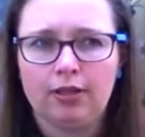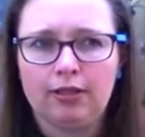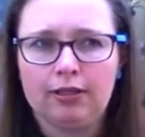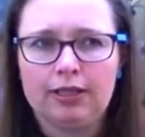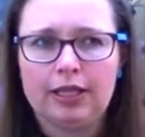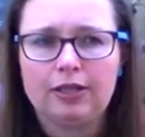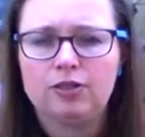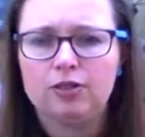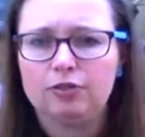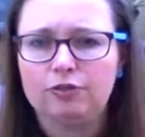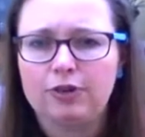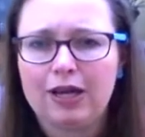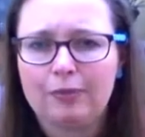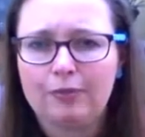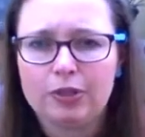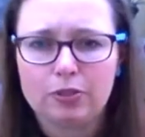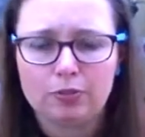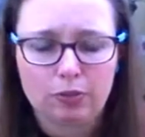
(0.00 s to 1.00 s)
lengths of
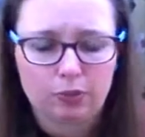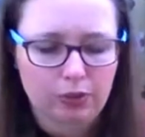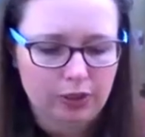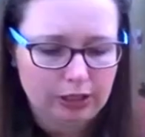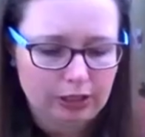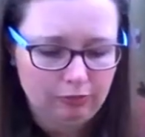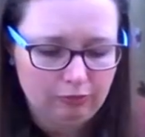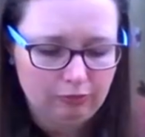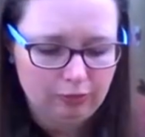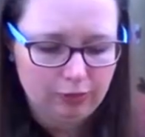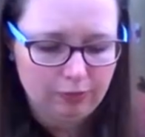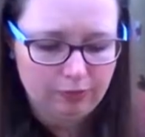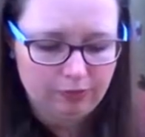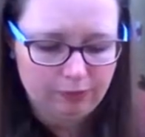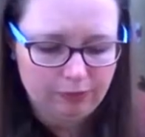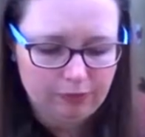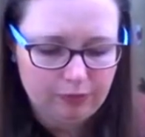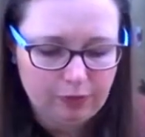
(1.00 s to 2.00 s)
fibre to be working from.
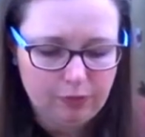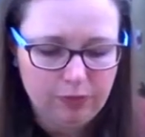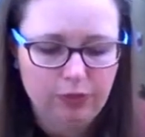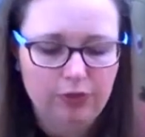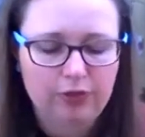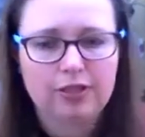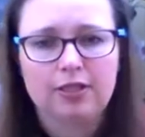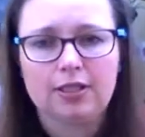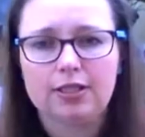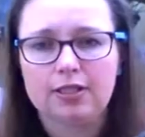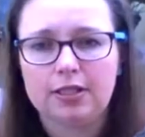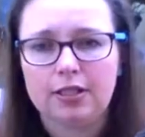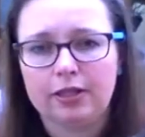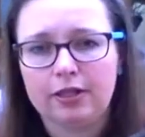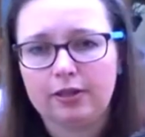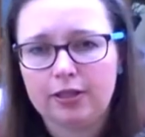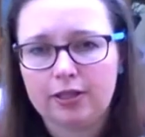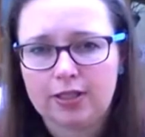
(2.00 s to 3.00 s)
But this is
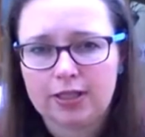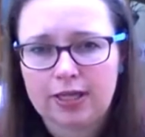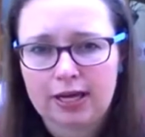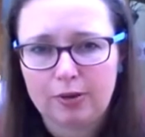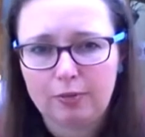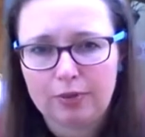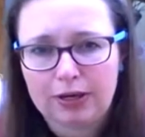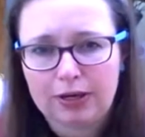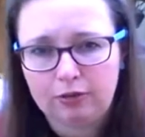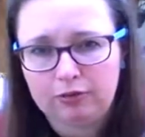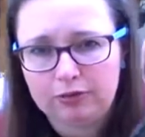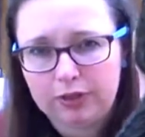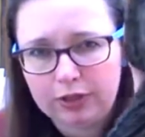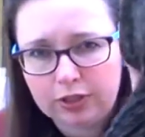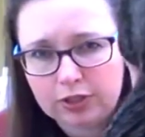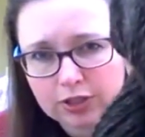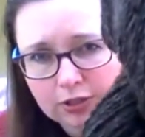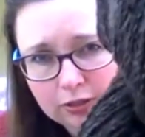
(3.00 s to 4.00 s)
the dark brown
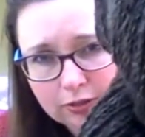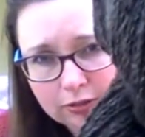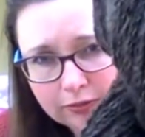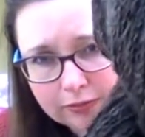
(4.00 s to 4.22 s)
version.